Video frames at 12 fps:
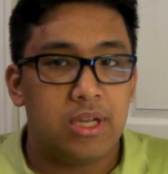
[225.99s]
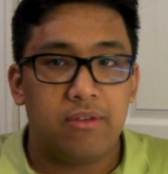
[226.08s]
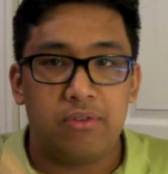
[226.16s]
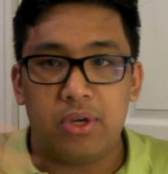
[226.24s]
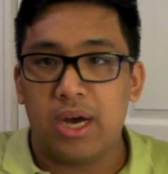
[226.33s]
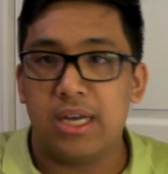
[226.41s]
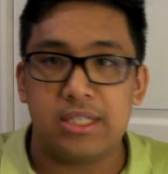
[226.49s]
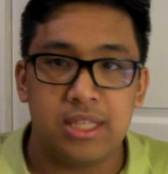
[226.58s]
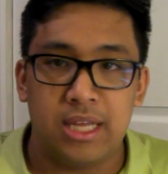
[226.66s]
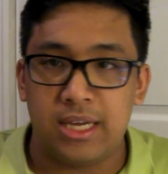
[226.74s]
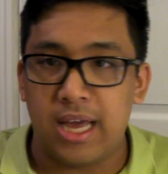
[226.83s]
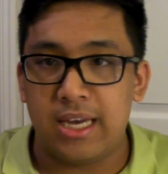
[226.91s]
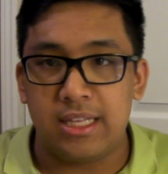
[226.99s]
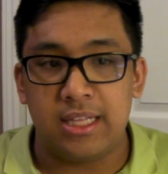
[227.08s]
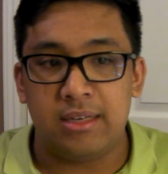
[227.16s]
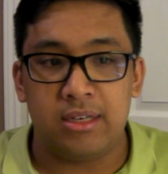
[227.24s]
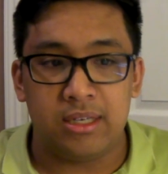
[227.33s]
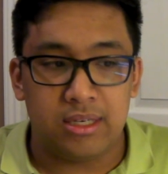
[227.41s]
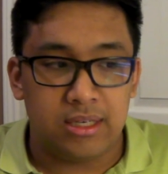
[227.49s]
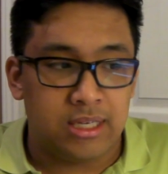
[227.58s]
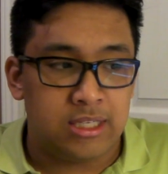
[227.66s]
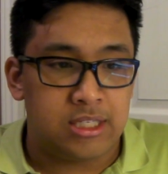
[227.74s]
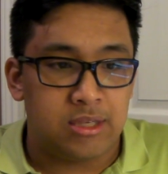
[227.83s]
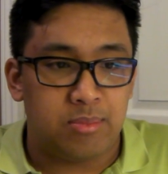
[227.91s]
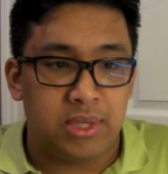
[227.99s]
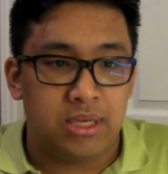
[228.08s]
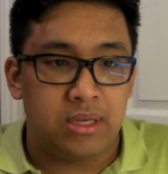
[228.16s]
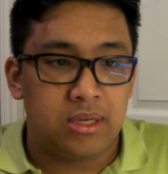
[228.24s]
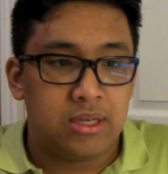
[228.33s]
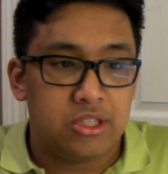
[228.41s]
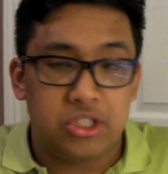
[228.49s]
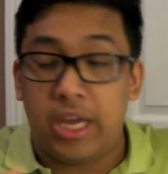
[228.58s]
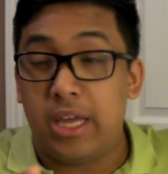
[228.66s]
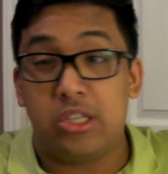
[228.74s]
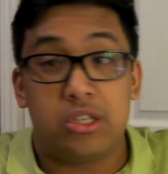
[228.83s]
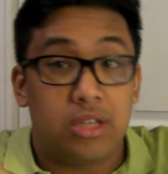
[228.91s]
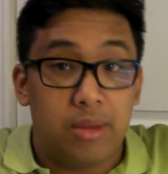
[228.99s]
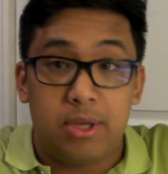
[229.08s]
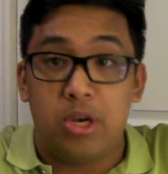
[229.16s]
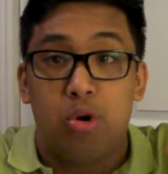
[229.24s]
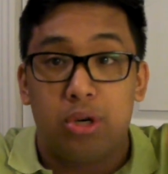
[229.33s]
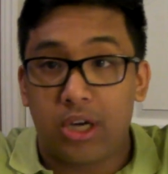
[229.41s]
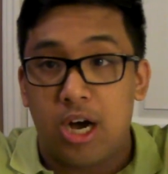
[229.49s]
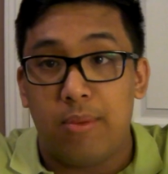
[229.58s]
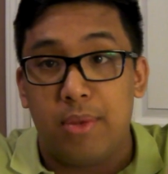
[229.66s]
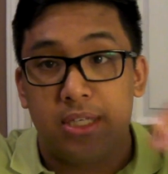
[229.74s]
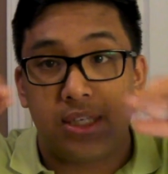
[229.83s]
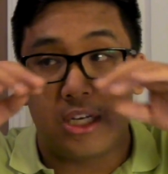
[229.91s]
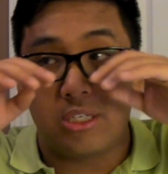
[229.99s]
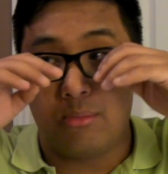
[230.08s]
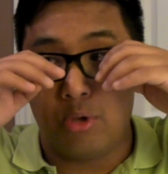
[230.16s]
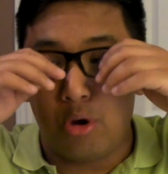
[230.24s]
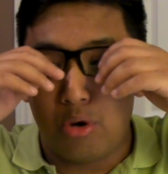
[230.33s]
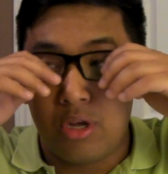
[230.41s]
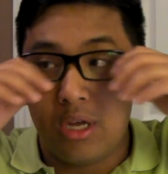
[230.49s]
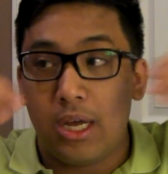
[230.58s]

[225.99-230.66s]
If you guys think anything needs to be changed, let me know in the comment section below.